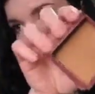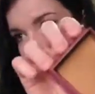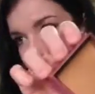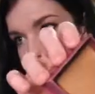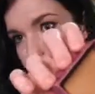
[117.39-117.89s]

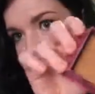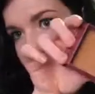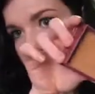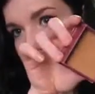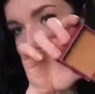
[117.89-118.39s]

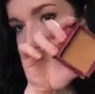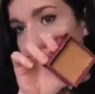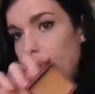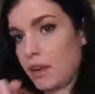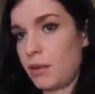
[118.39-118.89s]
And if you're
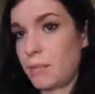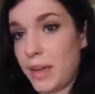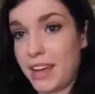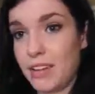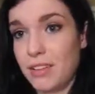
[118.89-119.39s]
really
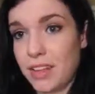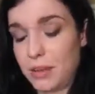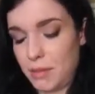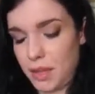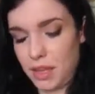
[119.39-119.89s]
pale
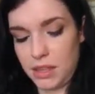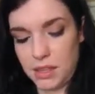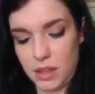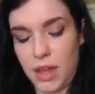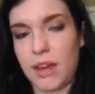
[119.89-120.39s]
like me,
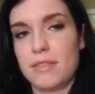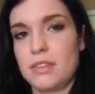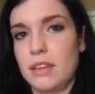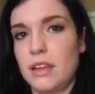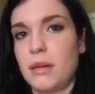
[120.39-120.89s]
then you have
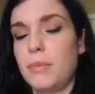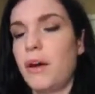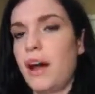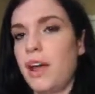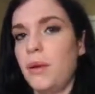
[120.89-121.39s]
to
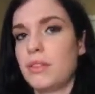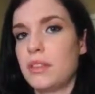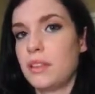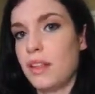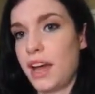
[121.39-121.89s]
apply it with
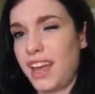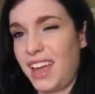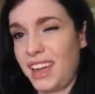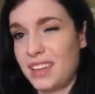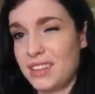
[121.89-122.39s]
a light
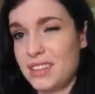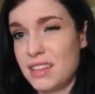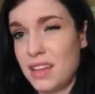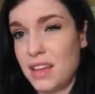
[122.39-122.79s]
hand.